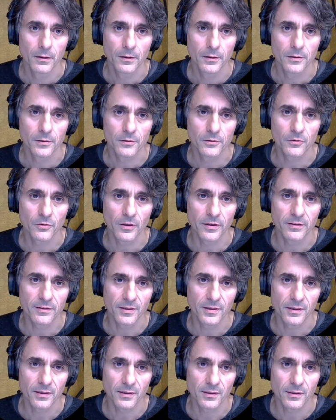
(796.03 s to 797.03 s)
So I
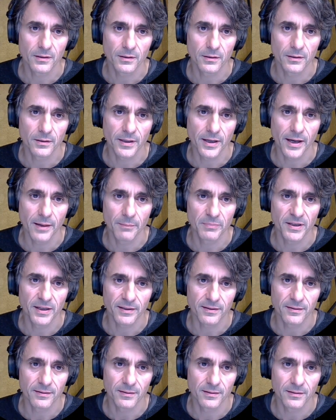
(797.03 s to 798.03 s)
think an app
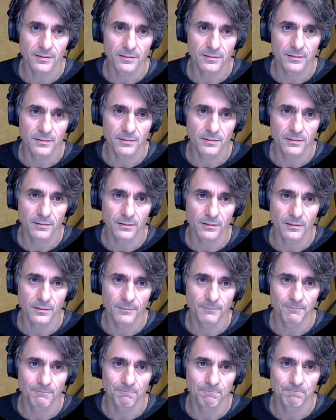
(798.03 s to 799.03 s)
like this
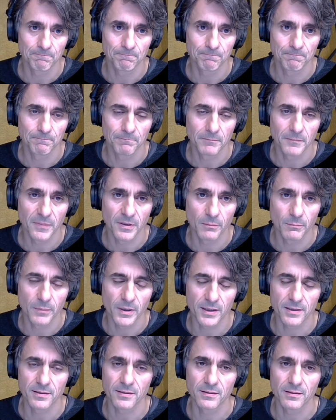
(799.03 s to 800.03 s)

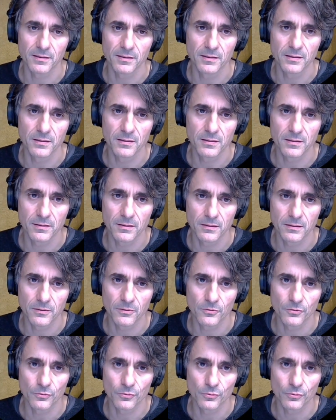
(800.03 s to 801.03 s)
makes it easy
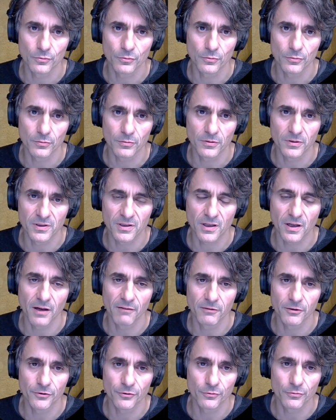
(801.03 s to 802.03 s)
to
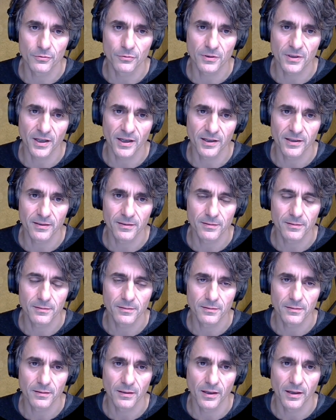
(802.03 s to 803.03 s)
discover new scales
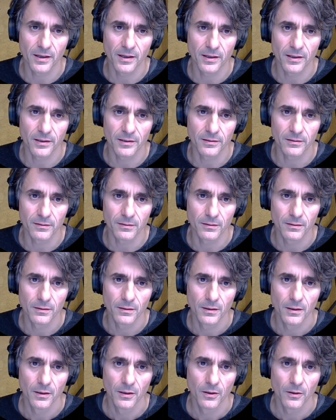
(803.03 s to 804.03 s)
and
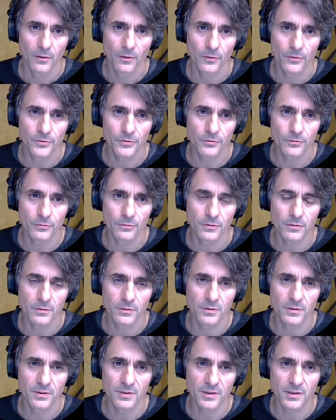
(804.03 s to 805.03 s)
also to
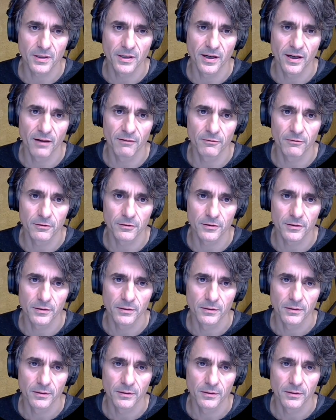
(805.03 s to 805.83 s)
discover